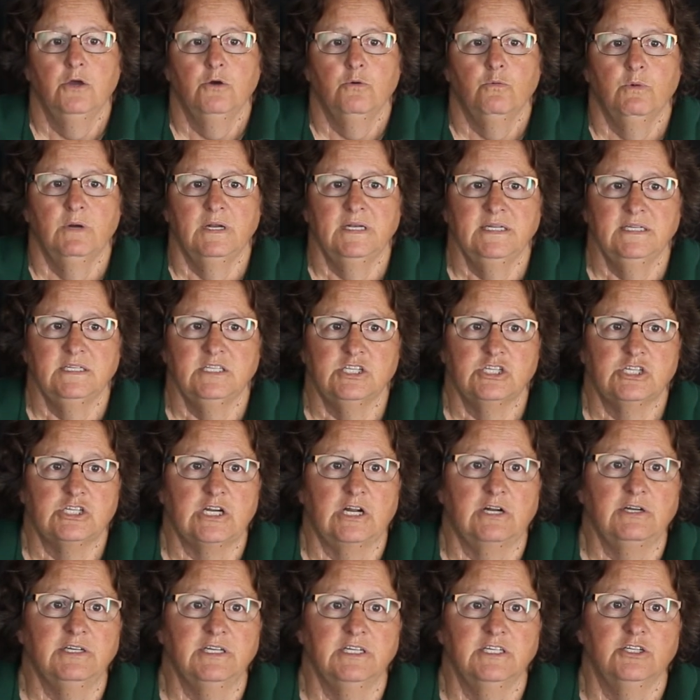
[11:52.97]
When it's
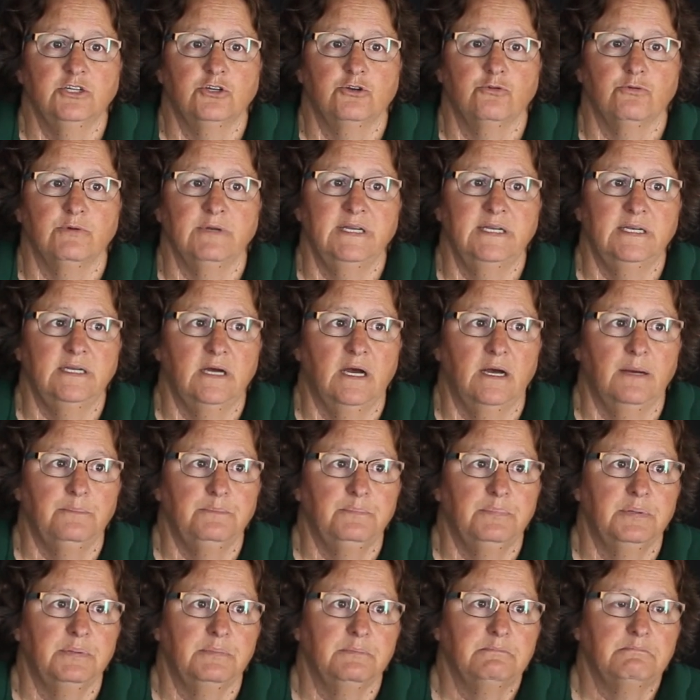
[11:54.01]
starting to green up,
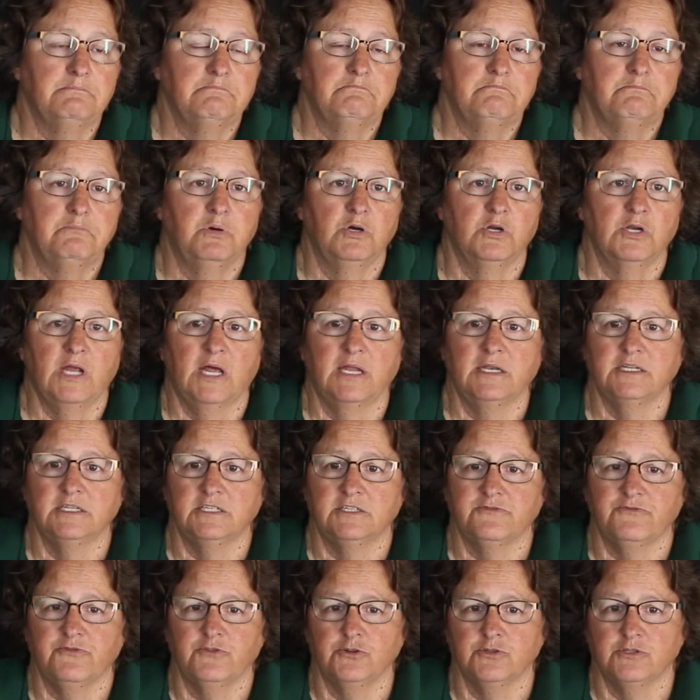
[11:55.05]
put on its
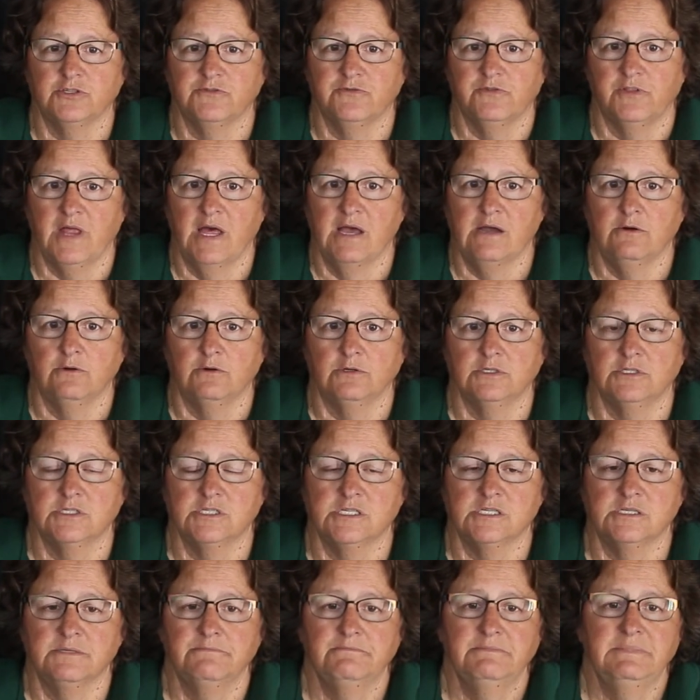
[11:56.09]
first
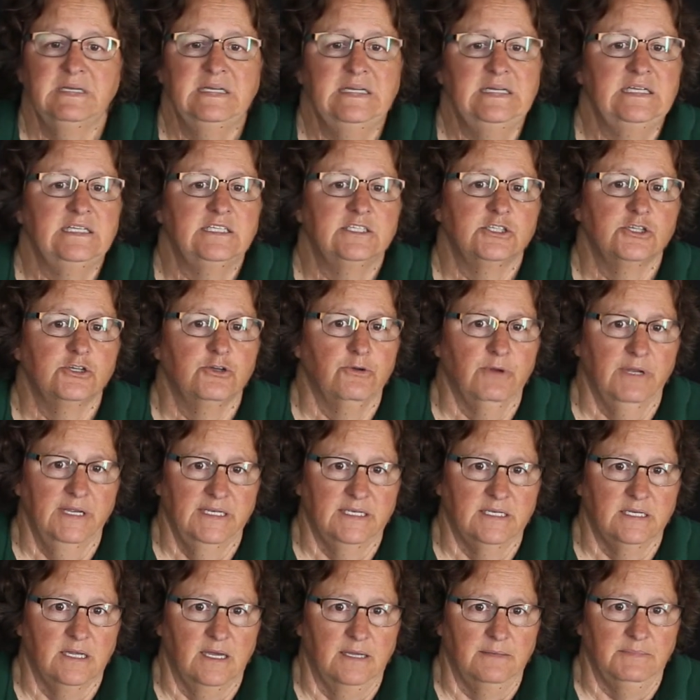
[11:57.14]
flowers, it's a great
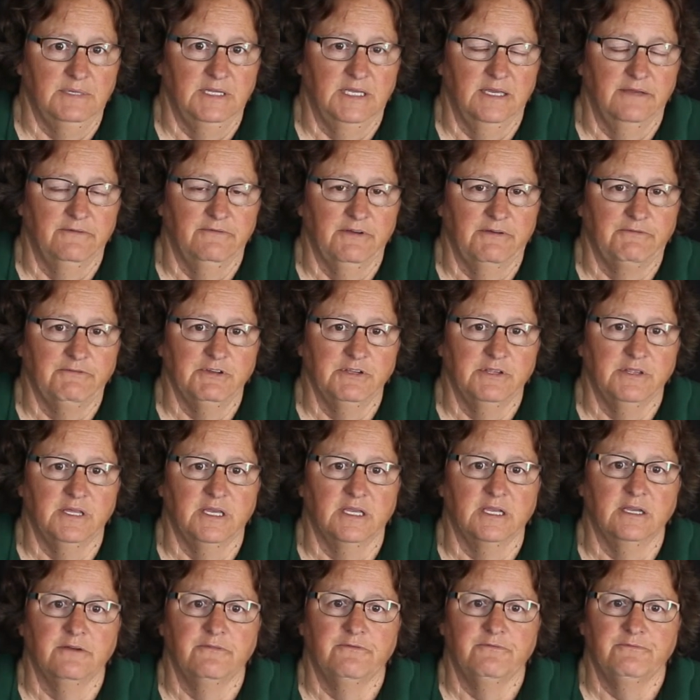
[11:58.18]
time to give
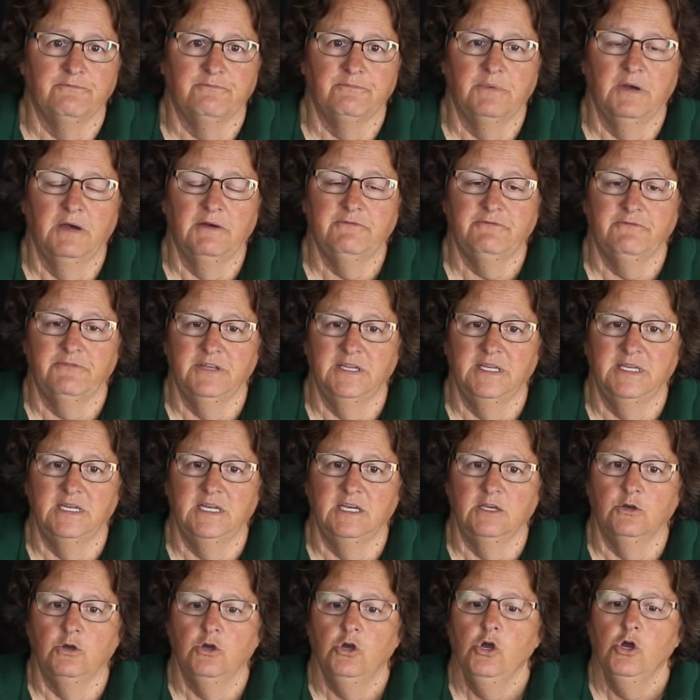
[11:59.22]
everything a
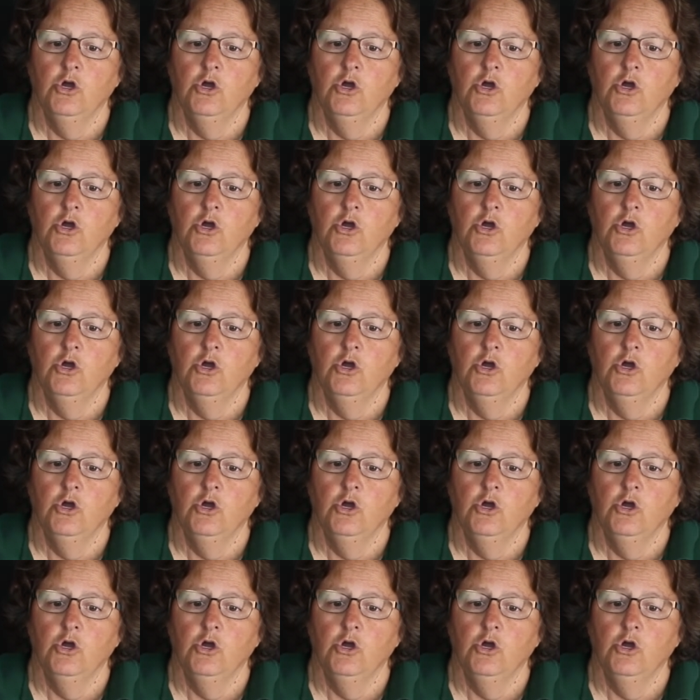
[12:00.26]
feeding